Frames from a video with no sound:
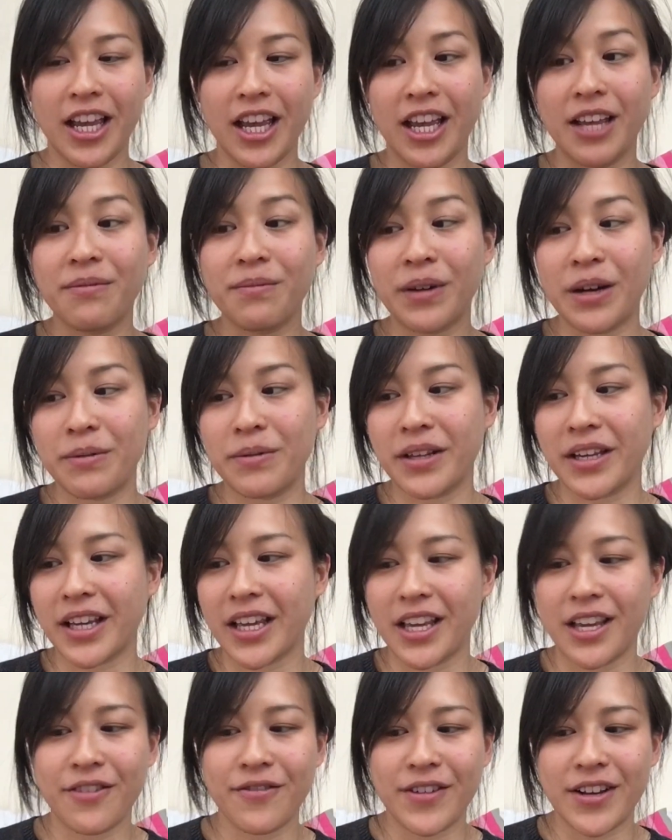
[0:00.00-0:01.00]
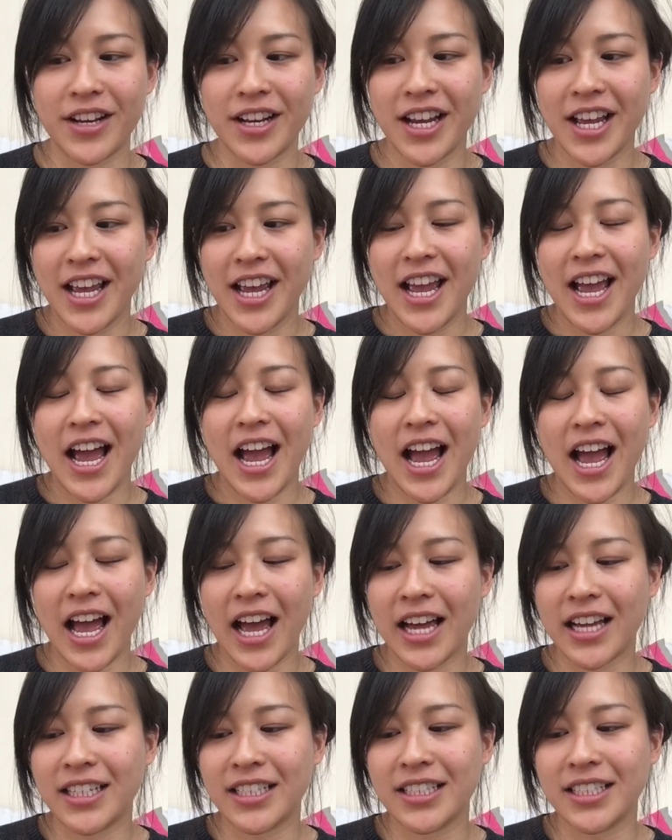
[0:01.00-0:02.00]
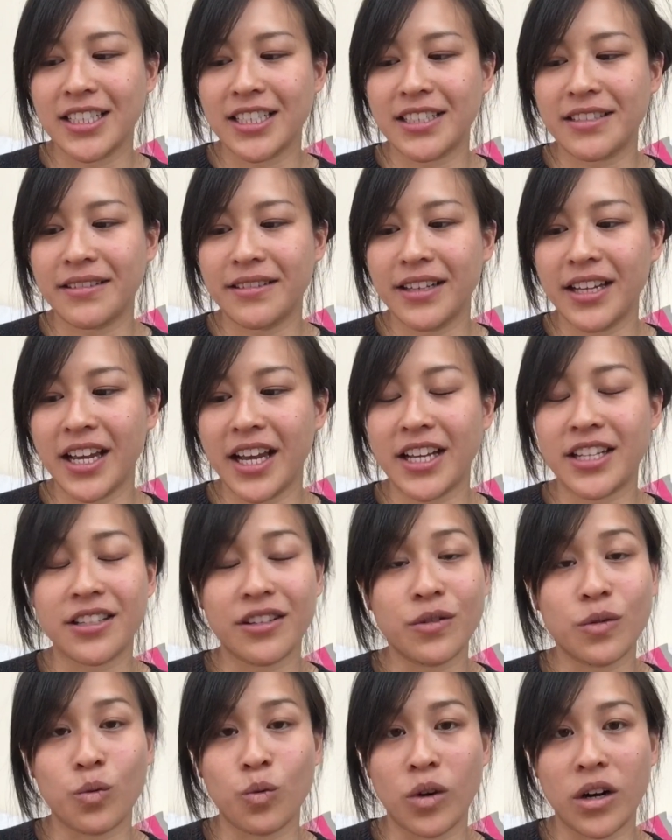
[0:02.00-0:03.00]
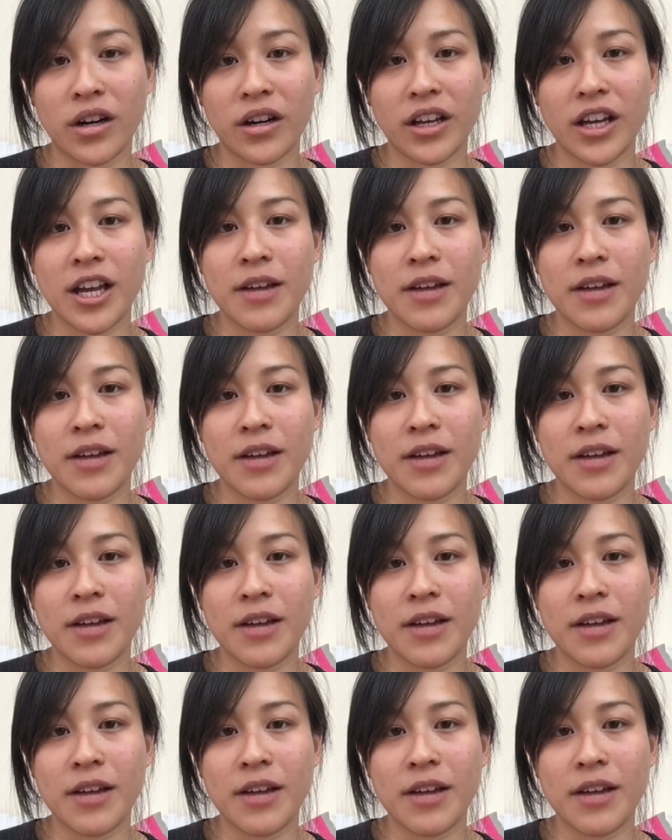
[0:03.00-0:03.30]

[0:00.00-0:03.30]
in public even, and it doesn't work.